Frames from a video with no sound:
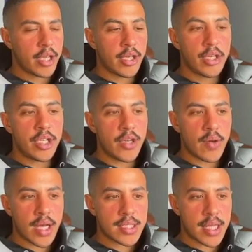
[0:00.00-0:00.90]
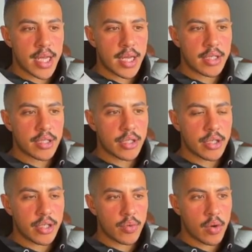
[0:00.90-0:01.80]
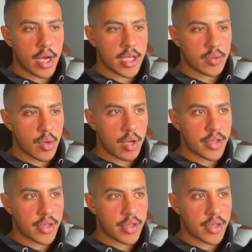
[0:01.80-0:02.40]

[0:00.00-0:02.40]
good UX and good UI as well.